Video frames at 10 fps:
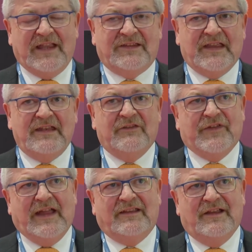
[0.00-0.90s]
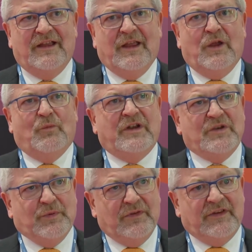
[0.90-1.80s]
It's then the fact that when
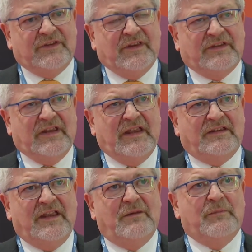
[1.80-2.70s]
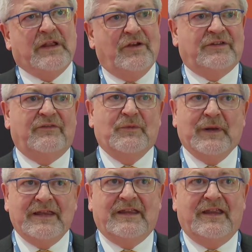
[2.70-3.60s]
you put the, the tears in, because of the
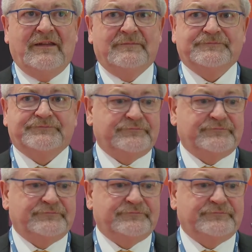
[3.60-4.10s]
blinking,